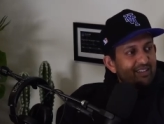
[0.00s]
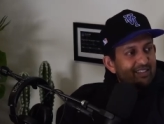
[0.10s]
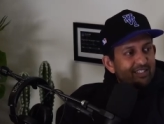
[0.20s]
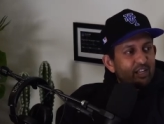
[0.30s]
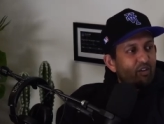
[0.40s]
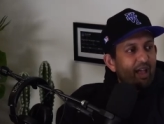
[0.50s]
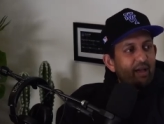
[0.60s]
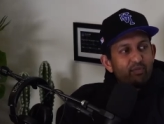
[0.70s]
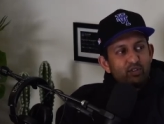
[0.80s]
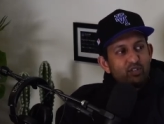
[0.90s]
That's like your
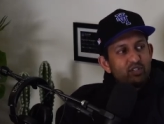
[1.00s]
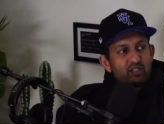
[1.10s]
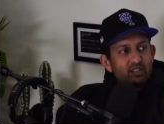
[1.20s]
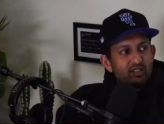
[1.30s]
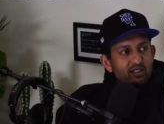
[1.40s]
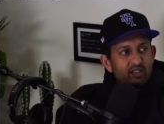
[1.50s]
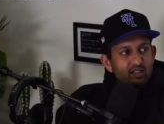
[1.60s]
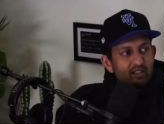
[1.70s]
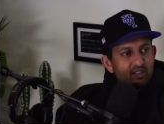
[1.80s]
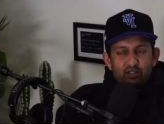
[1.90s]
average.
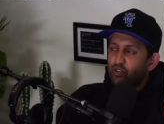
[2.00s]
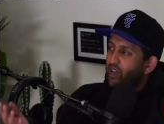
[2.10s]
Do you